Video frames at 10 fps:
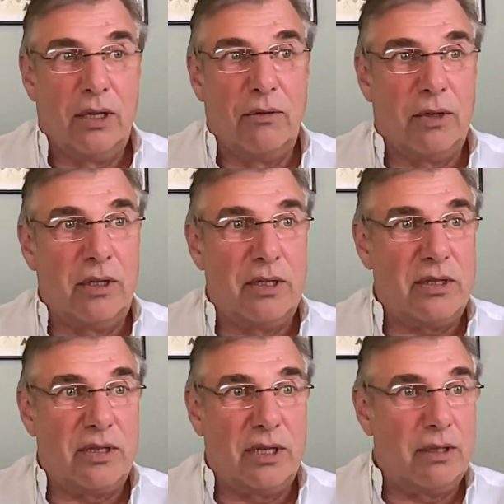
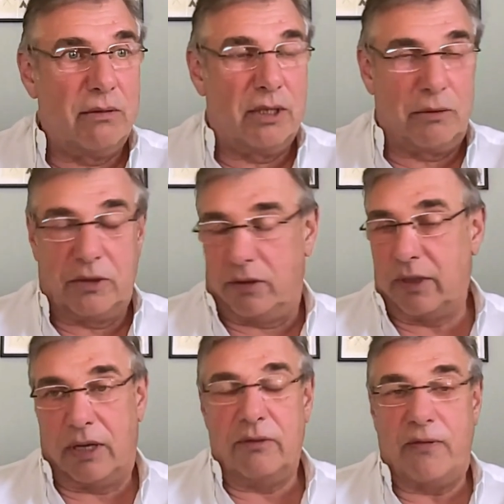was there was
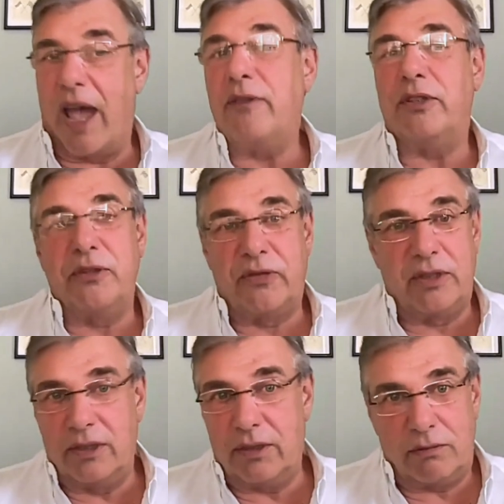kind of five
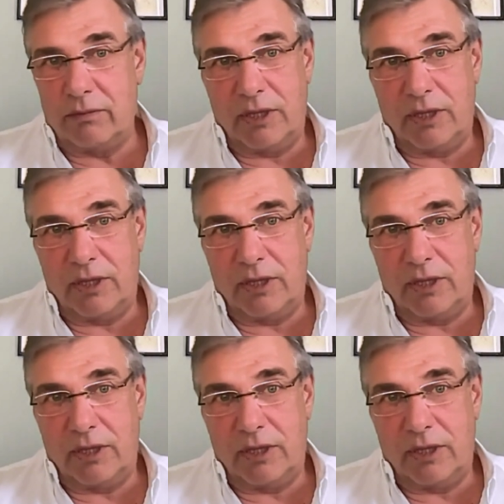different,